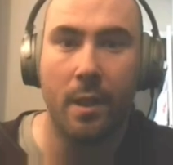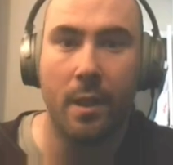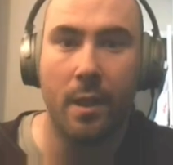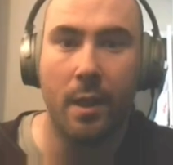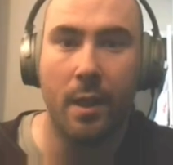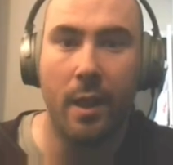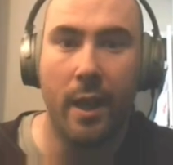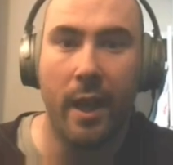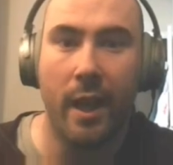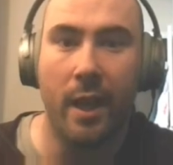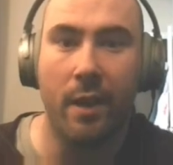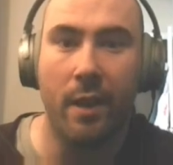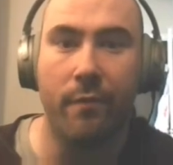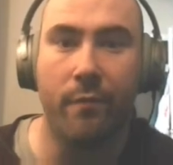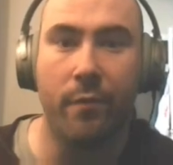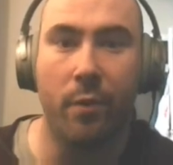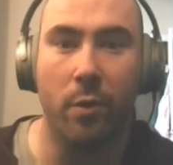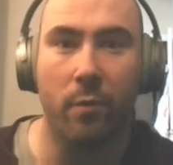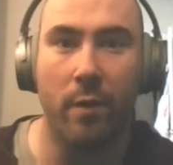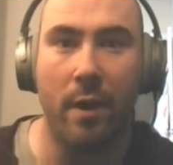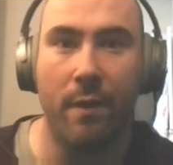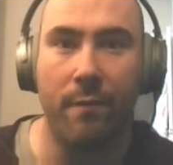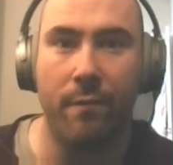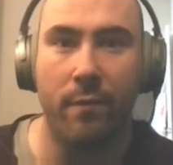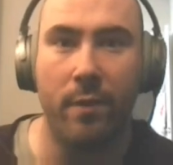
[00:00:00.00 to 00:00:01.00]
And for
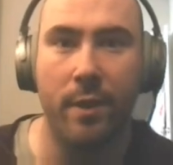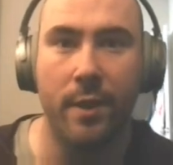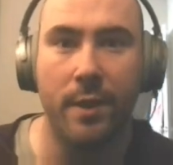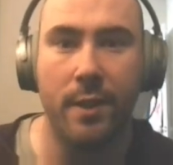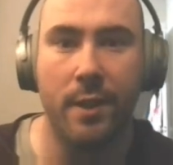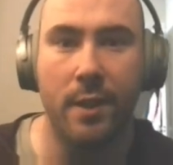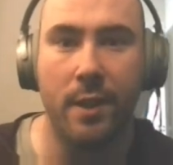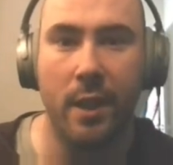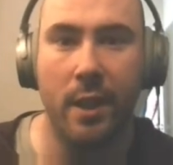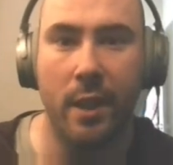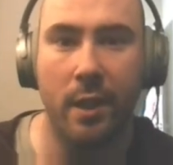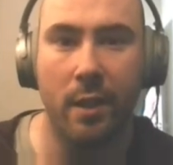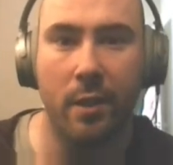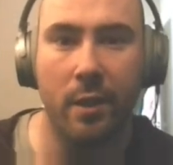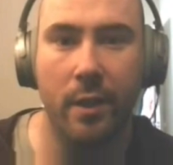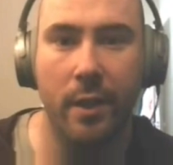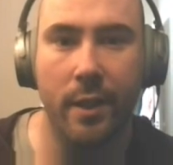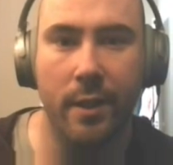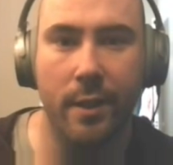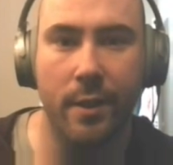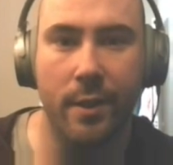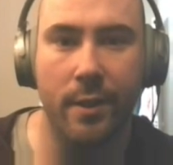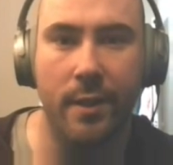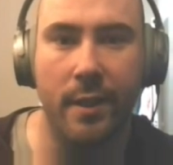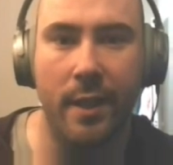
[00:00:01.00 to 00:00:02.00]
reference, here
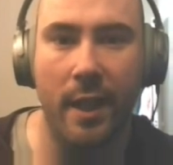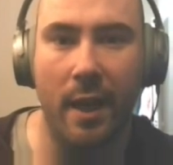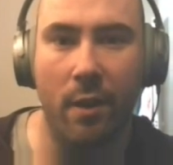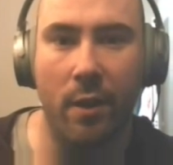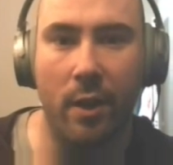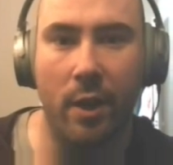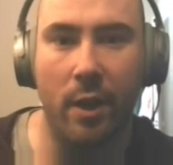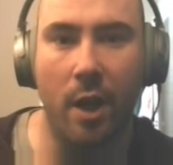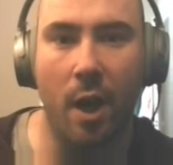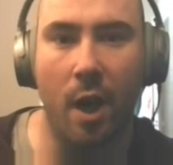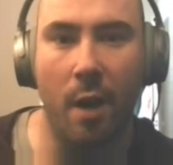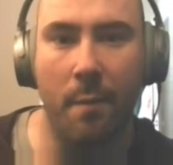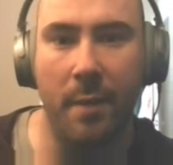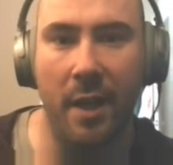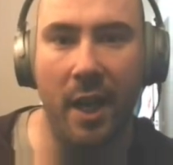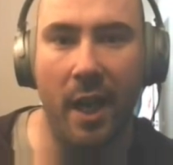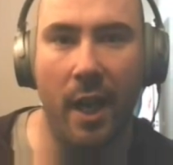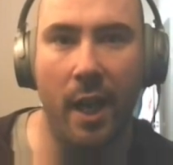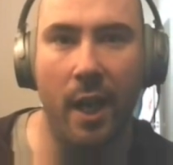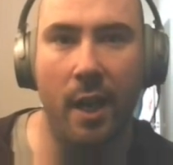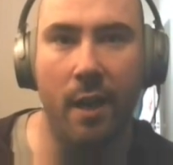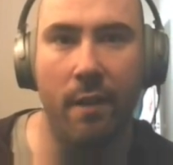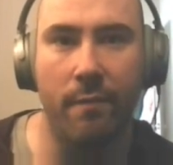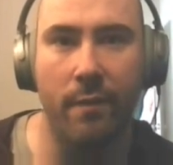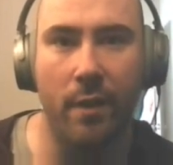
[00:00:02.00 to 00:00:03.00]
is how the car
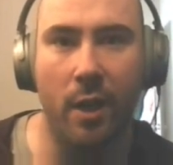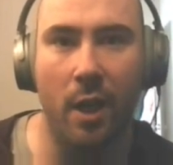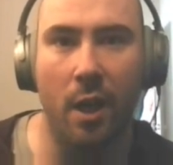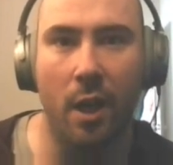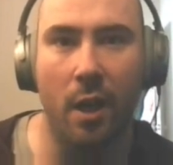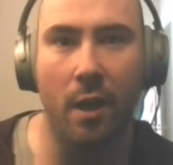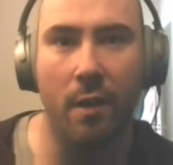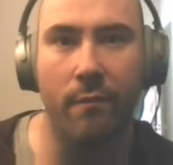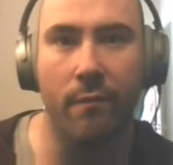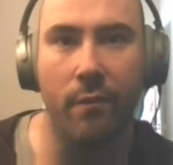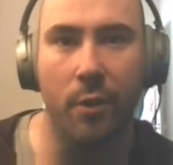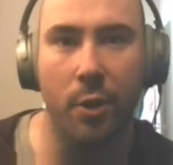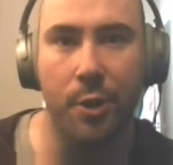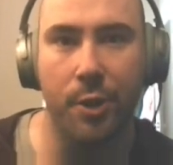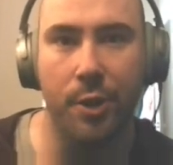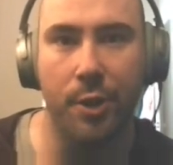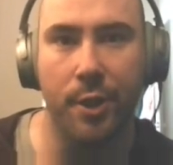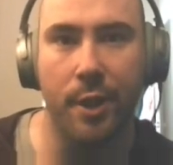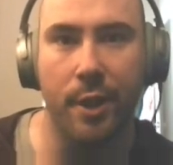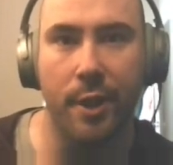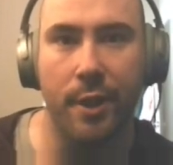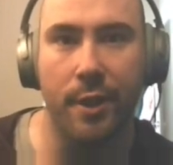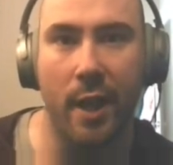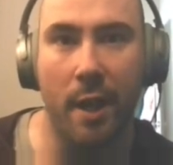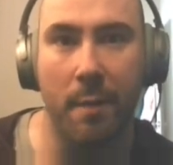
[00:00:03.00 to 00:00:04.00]
behaved on
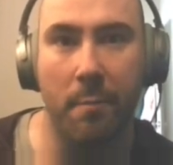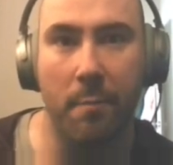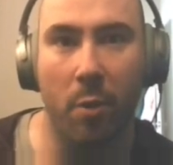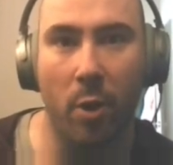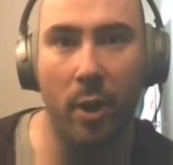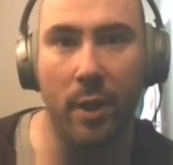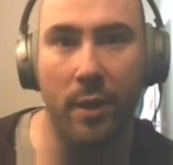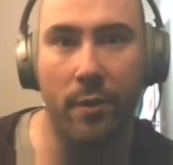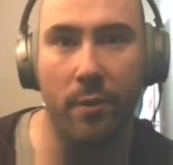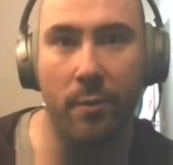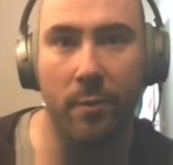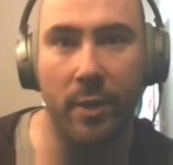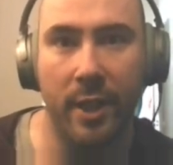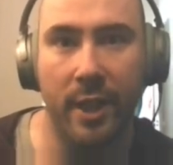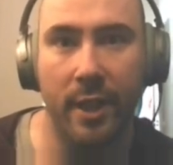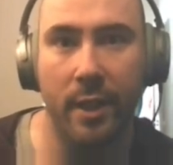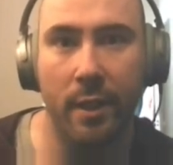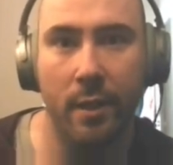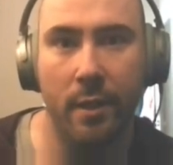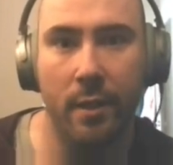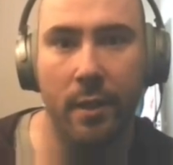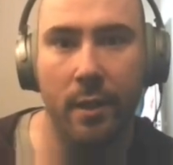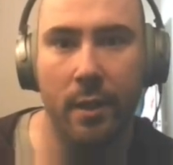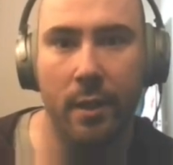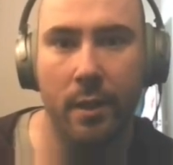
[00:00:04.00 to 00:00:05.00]
version 10.3.
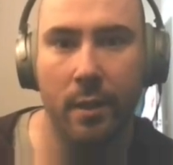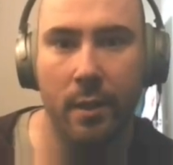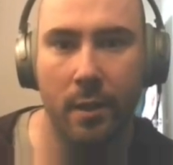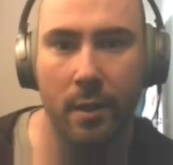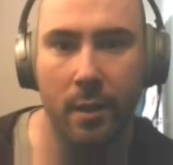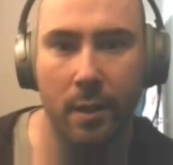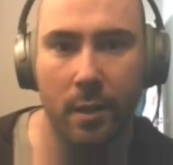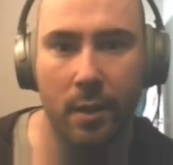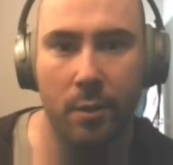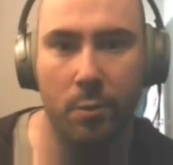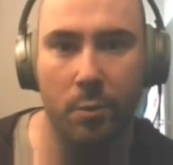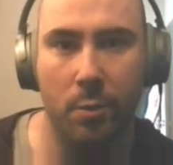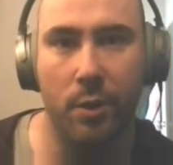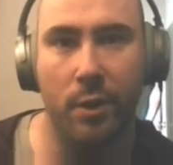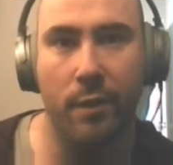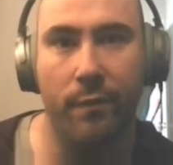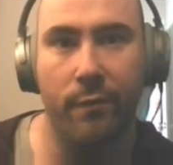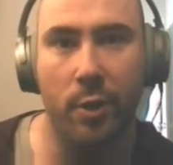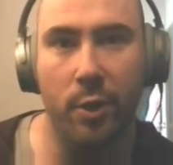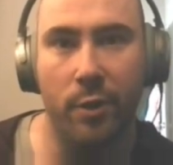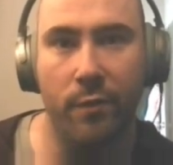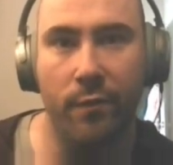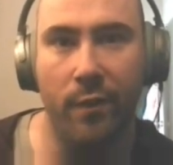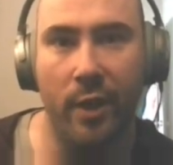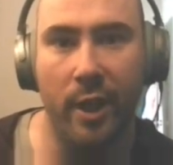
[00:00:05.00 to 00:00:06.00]
This was the
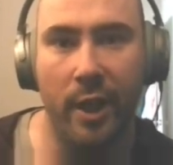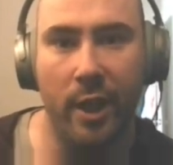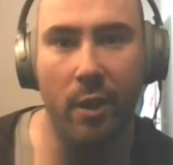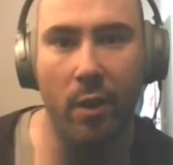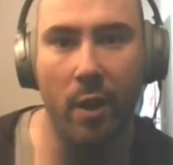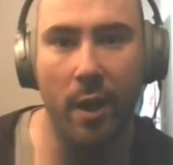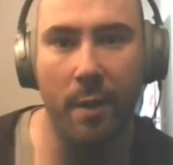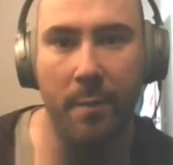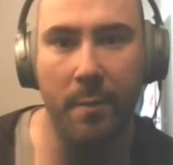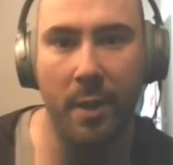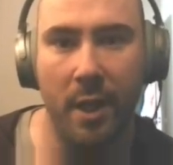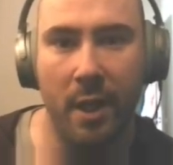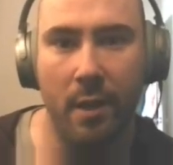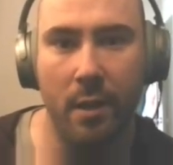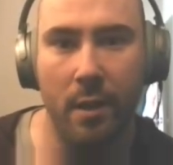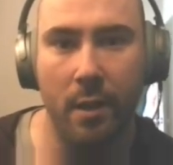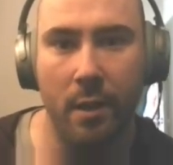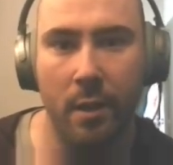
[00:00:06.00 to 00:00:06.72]
first video I made,